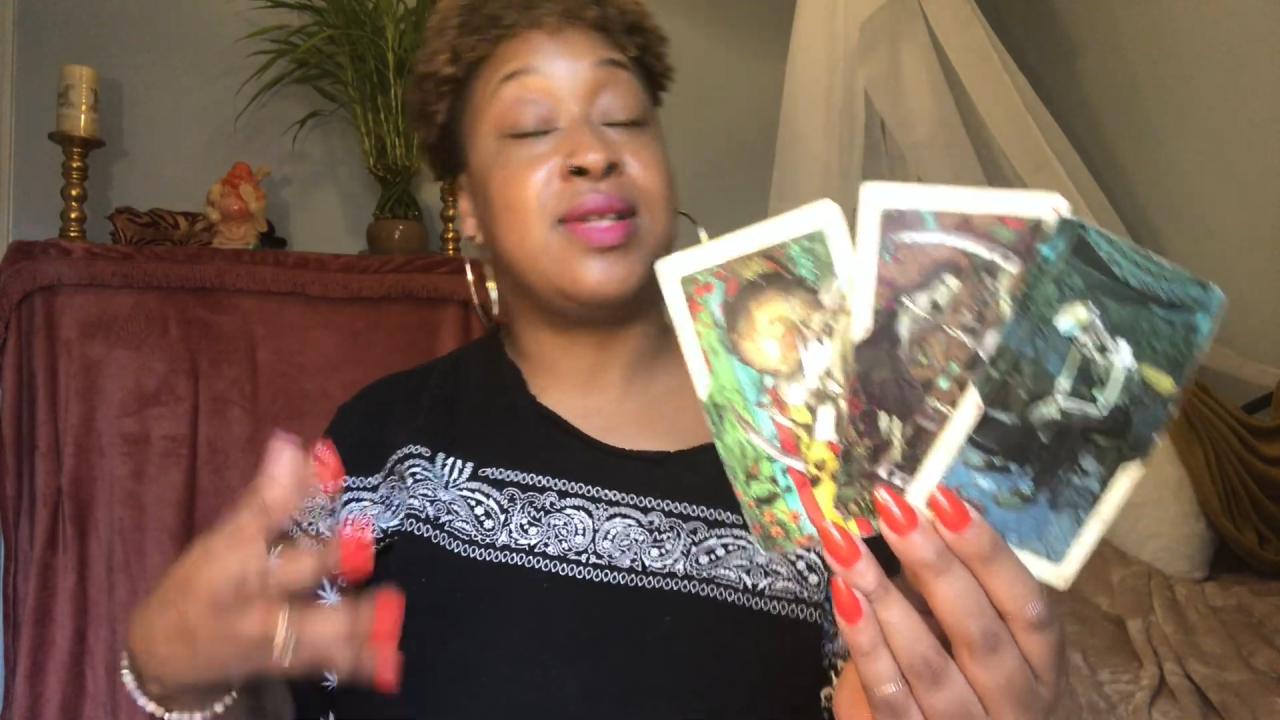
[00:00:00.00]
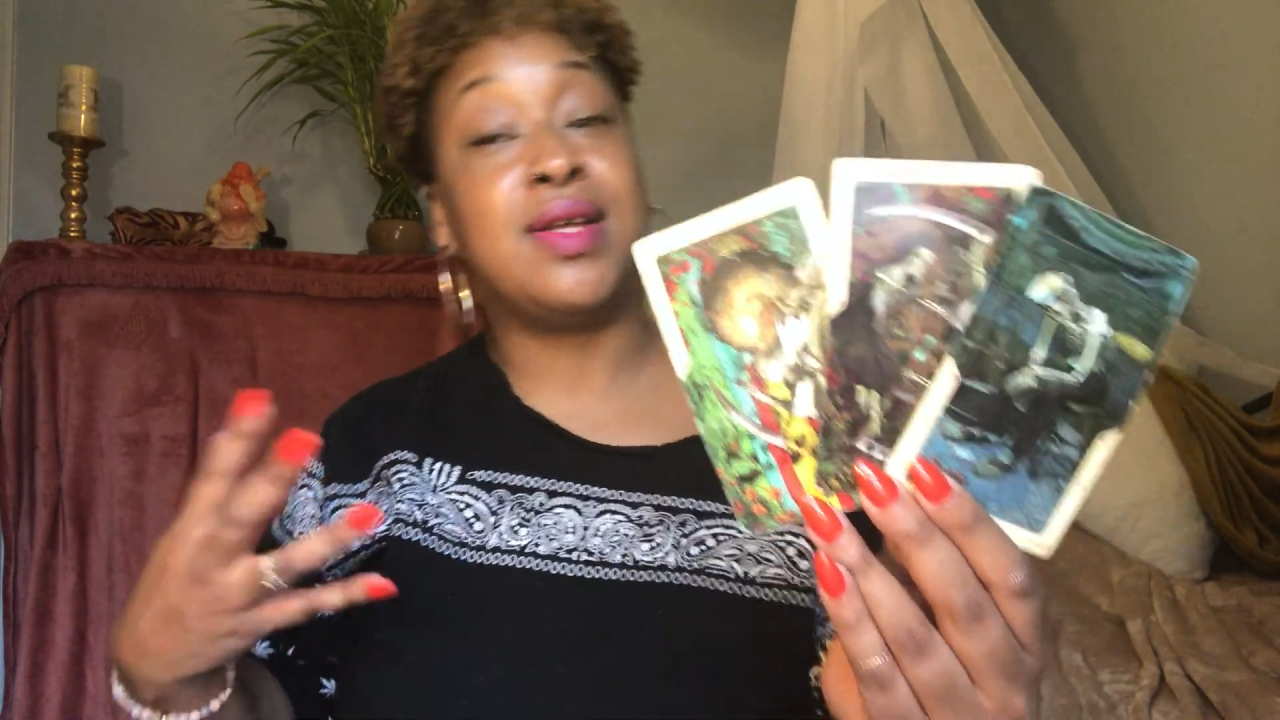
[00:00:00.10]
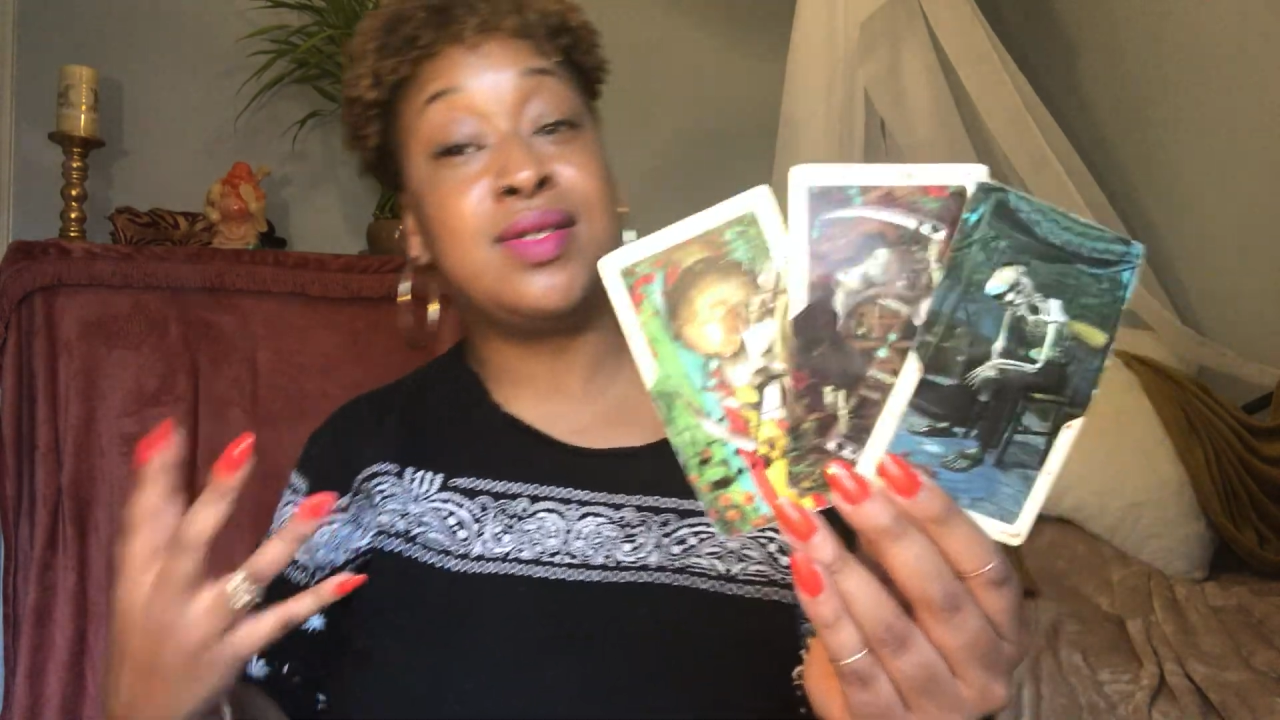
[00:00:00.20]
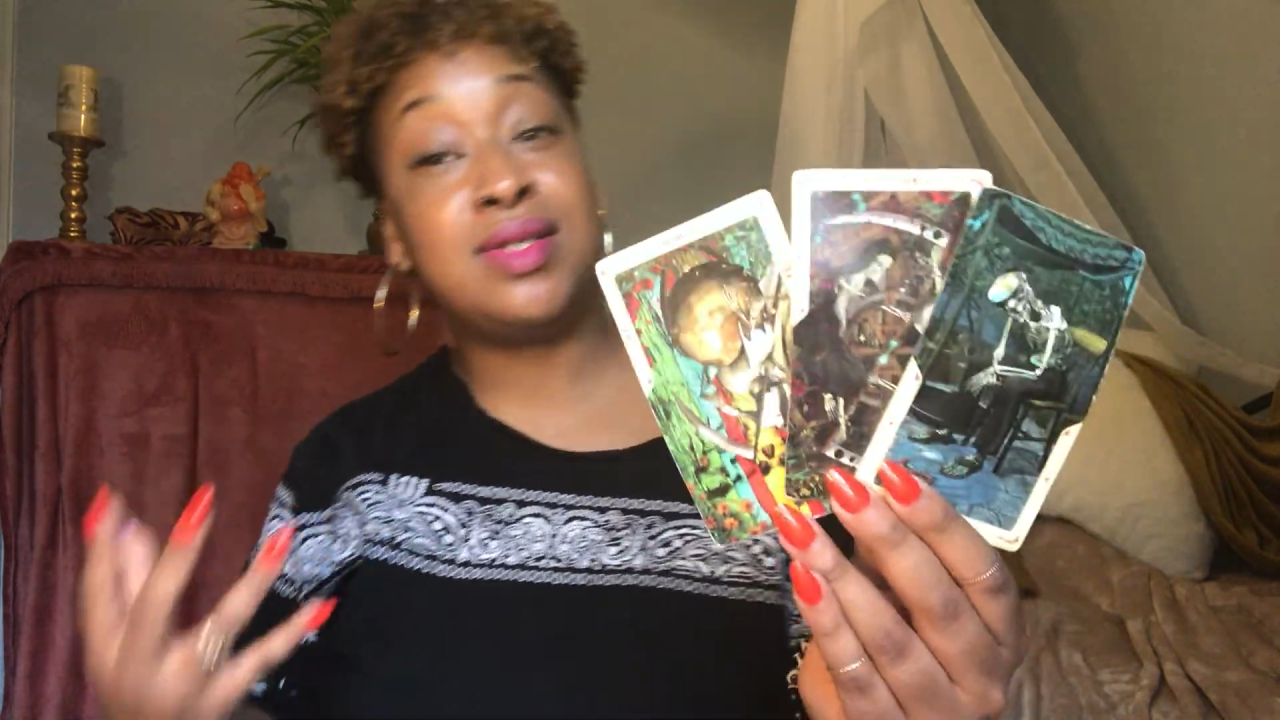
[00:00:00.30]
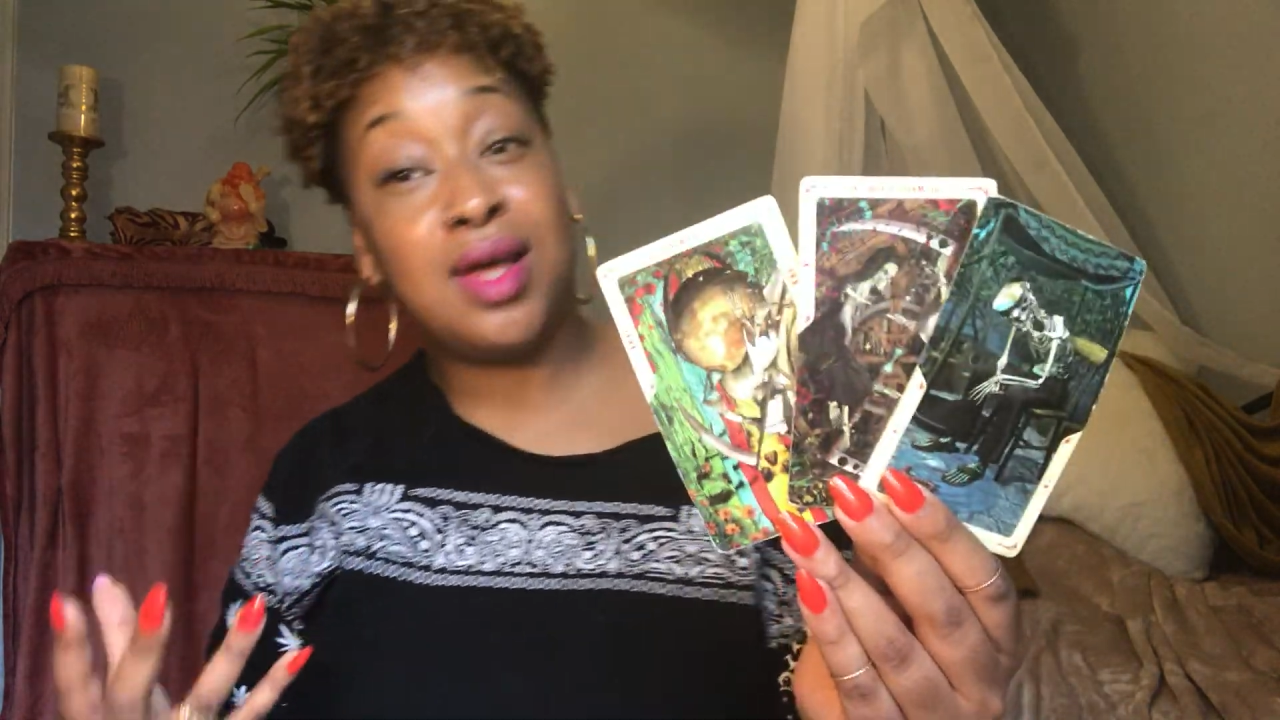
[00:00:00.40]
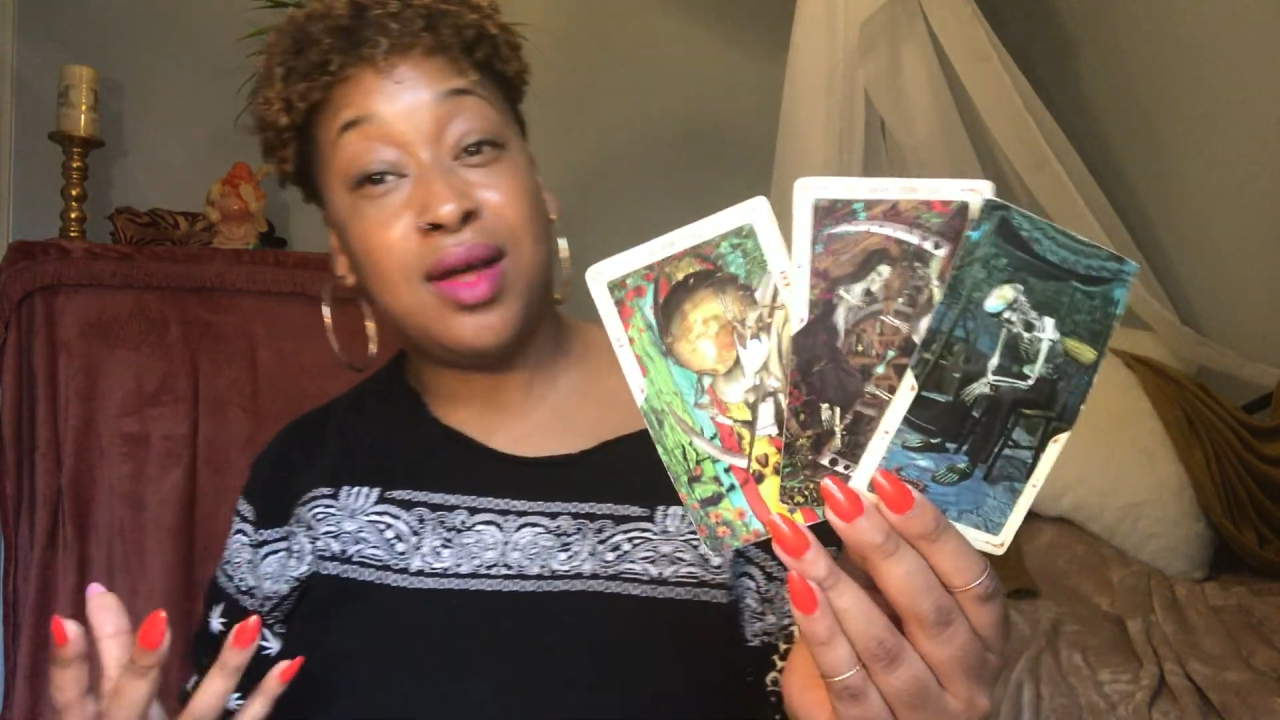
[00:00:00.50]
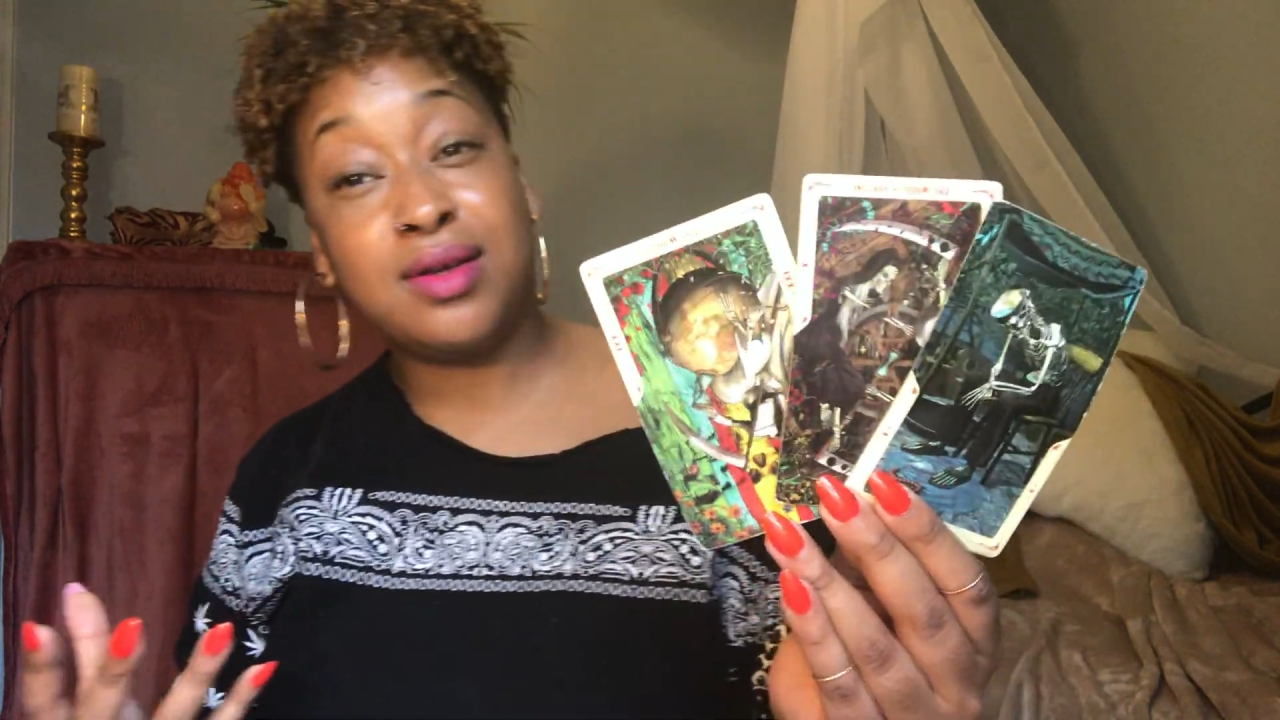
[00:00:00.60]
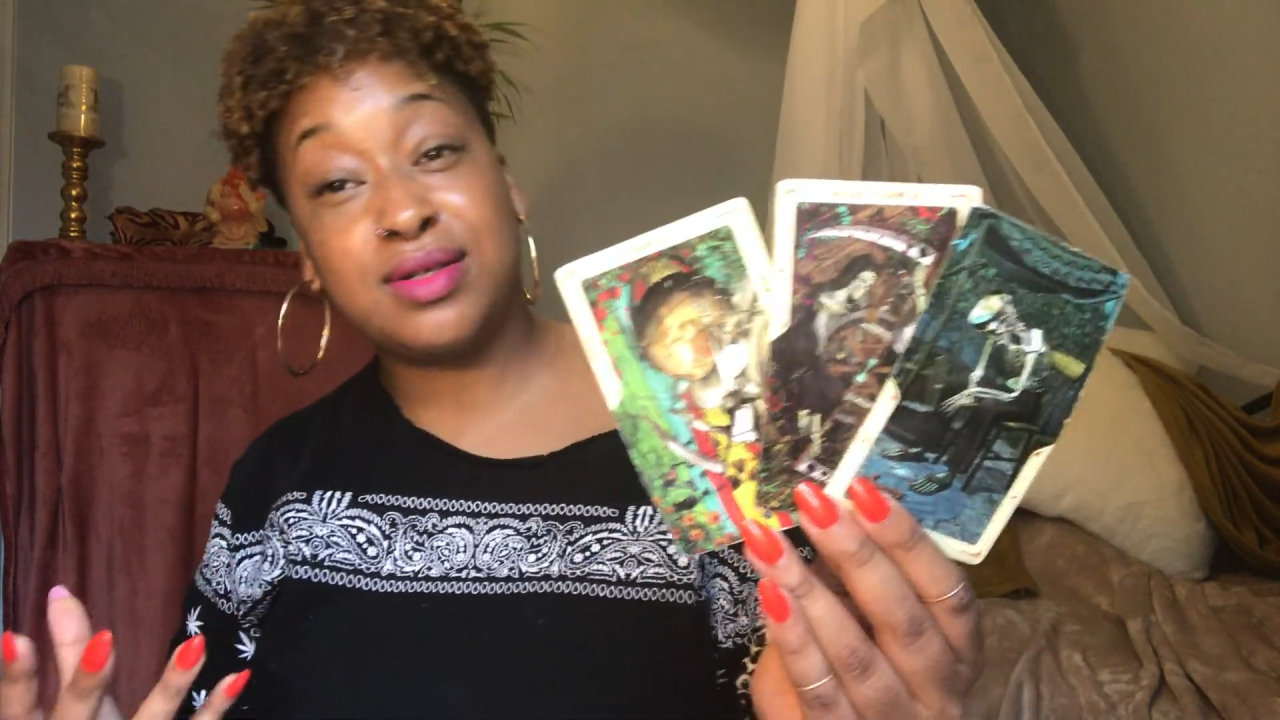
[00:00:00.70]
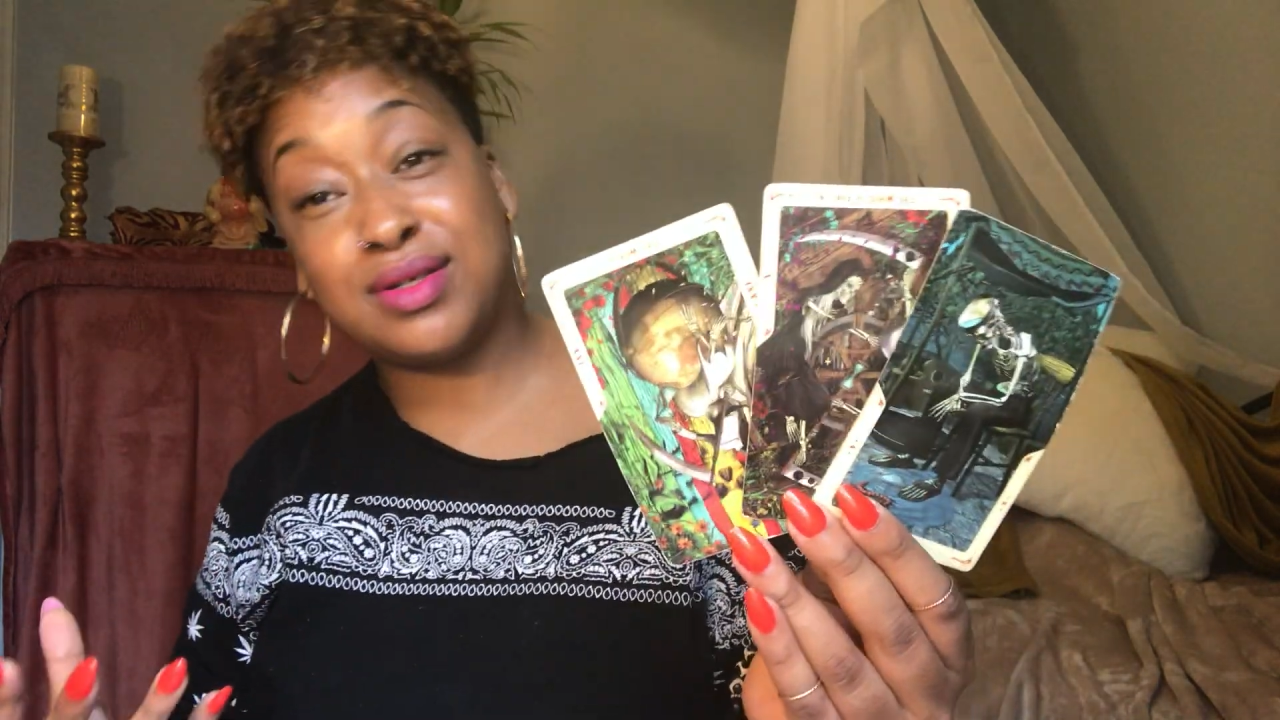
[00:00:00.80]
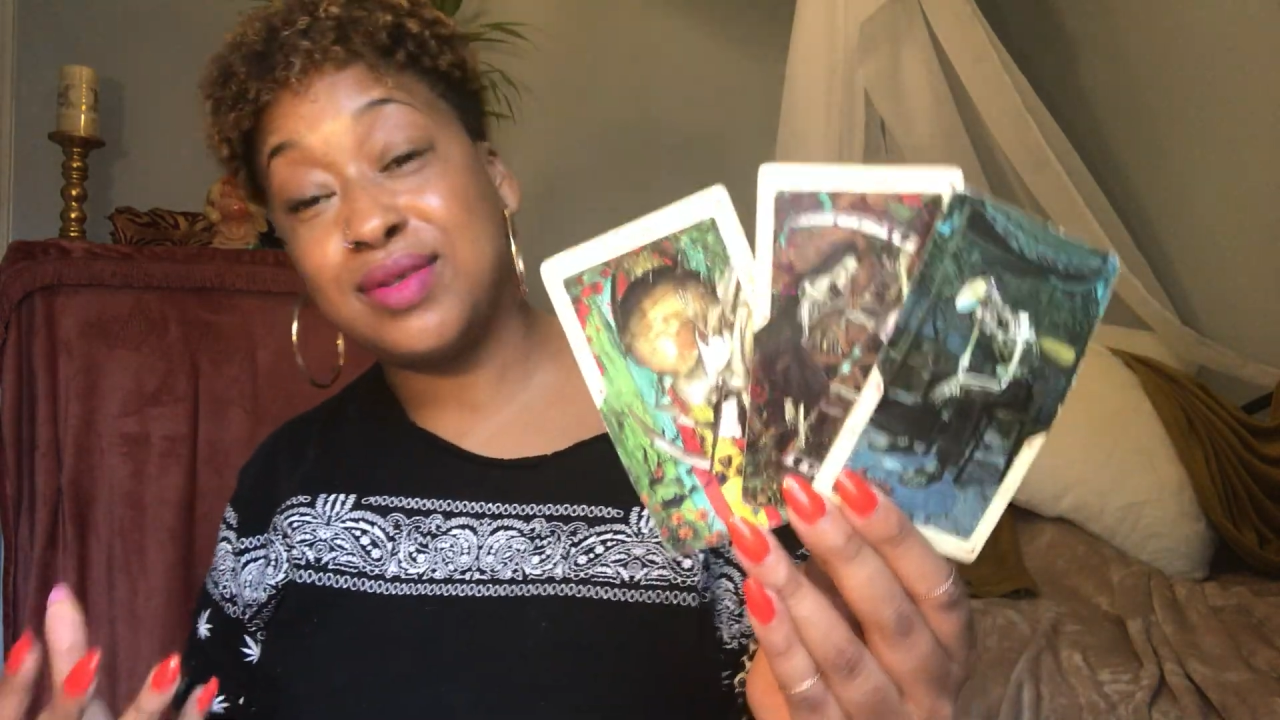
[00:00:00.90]
that
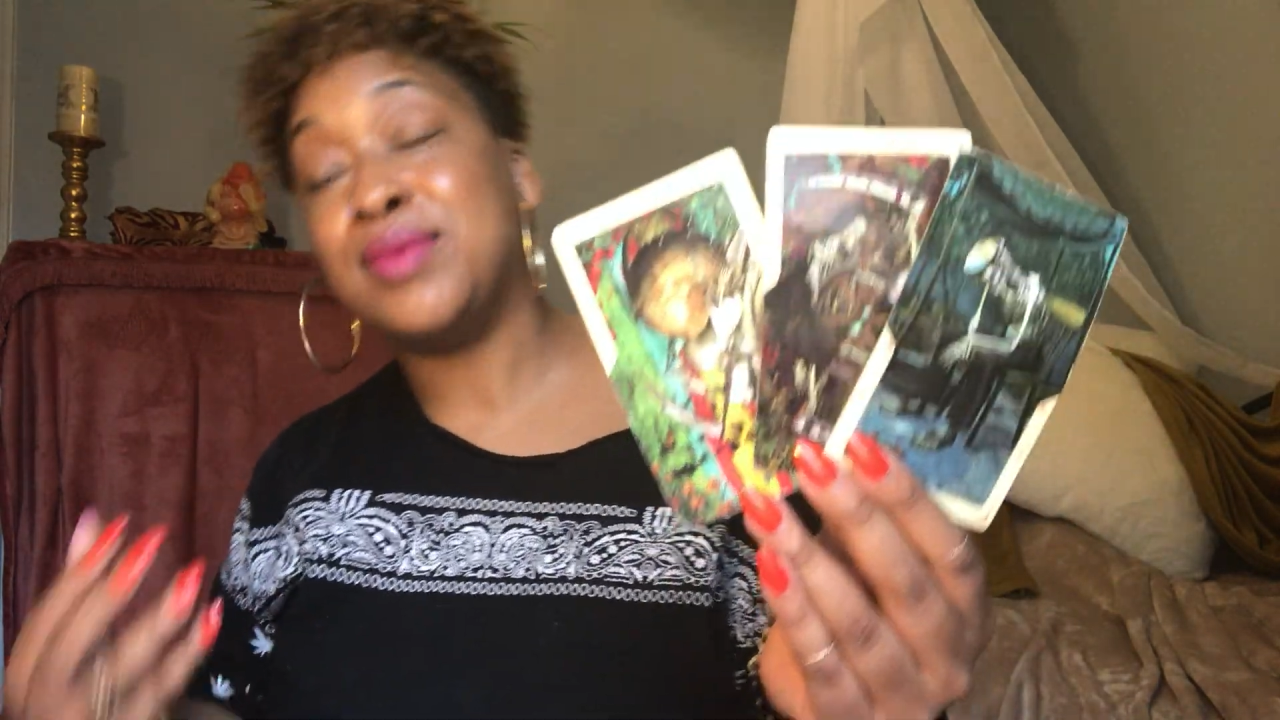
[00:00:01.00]
sucks,